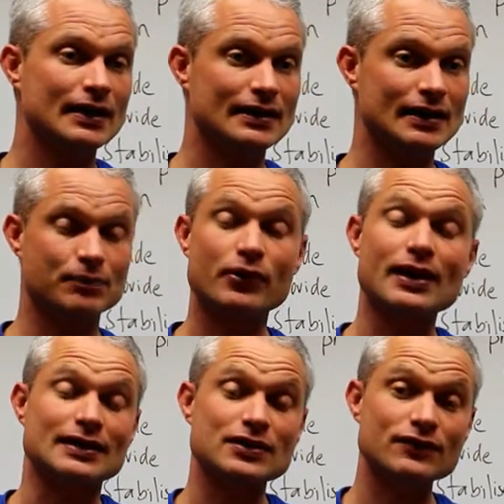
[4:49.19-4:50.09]
the
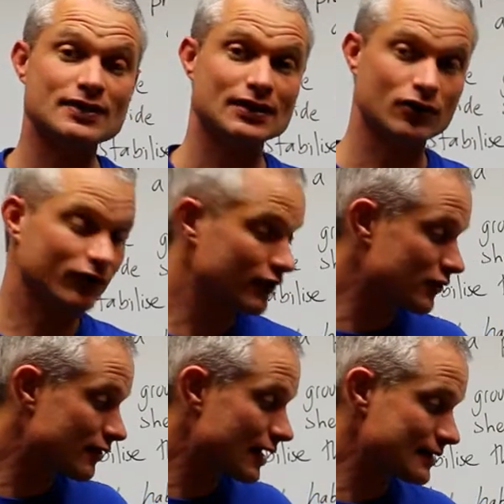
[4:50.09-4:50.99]
productivity of the
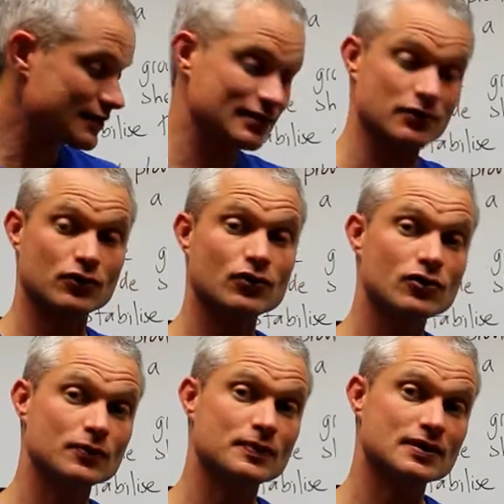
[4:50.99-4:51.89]
grasses and
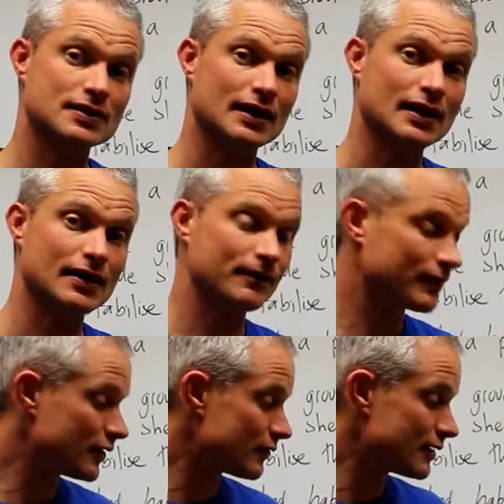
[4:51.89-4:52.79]
herbs
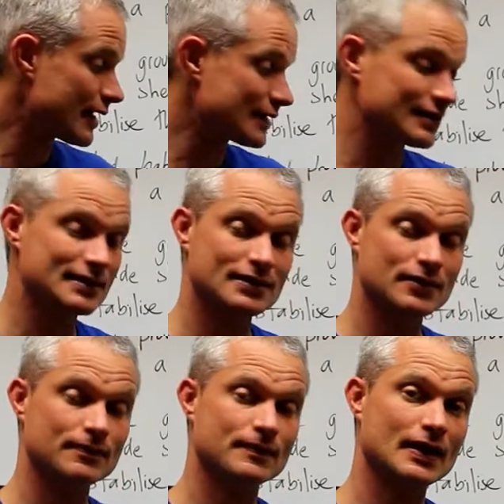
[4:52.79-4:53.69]
that are in that
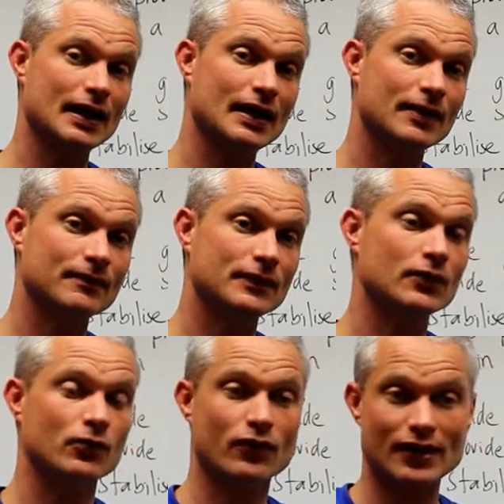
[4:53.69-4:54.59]
system that
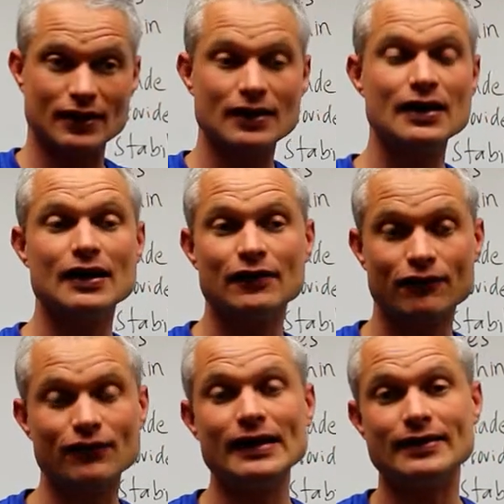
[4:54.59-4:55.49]
will then
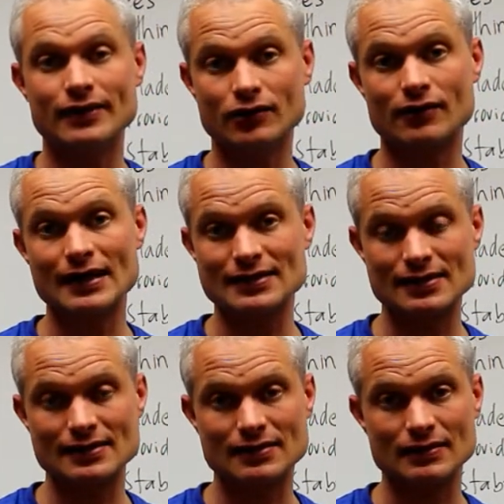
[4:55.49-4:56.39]
feed the
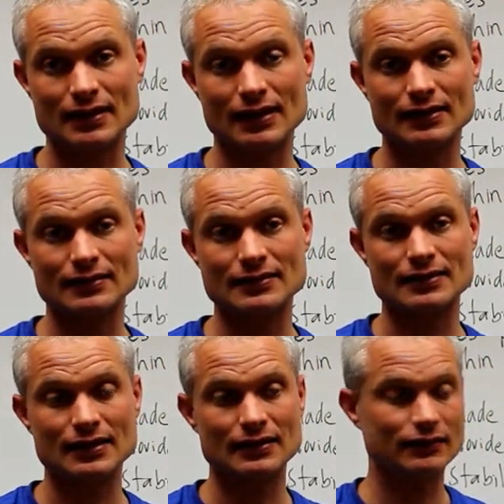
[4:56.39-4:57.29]
grazers and
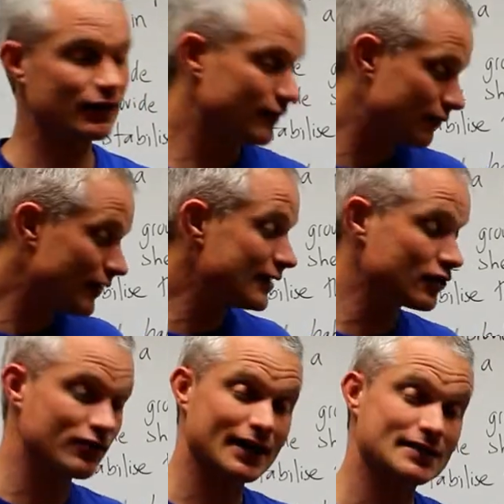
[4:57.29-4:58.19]
feed the
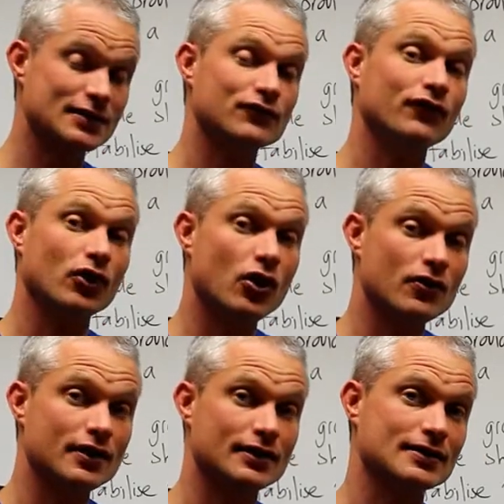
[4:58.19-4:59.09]
grazers for
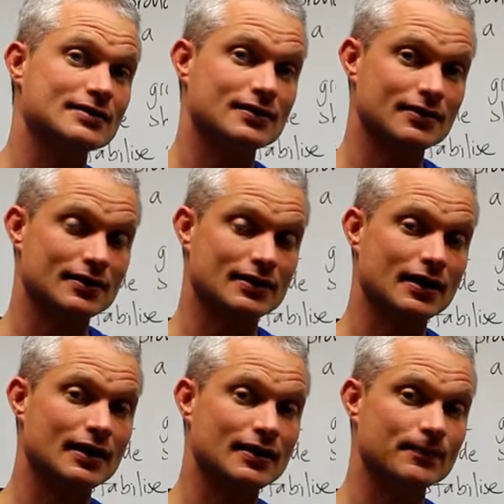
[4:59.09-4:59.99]
longer into
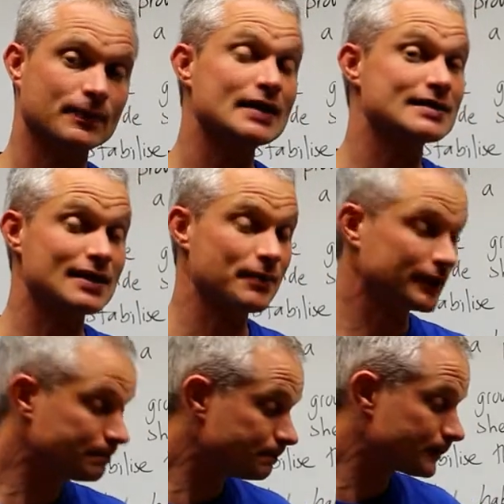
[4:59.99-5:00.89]
the summer
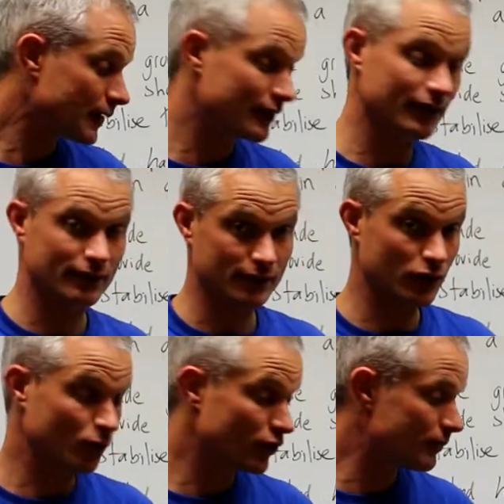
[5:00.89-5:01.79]

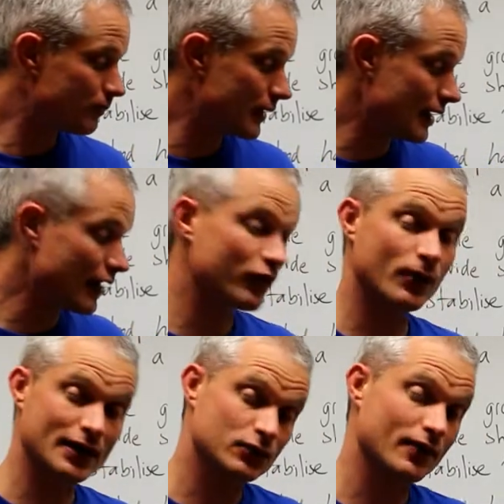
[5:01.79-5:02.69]
than would be
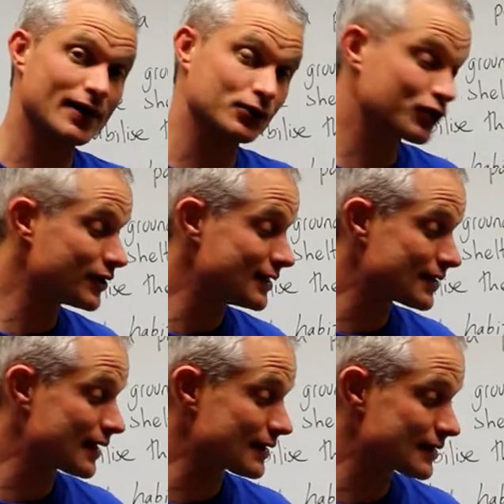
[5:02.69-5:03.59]
otherwise without trees
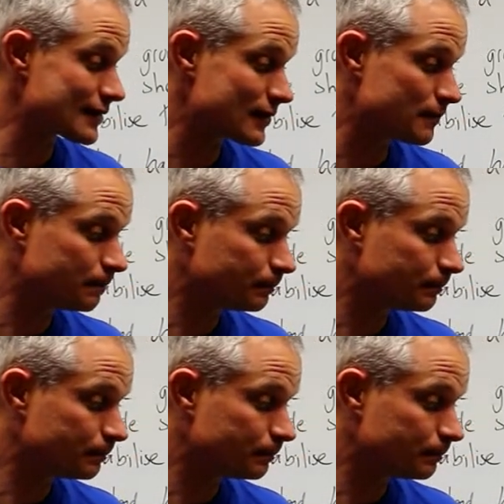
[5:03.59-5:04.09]
in that system.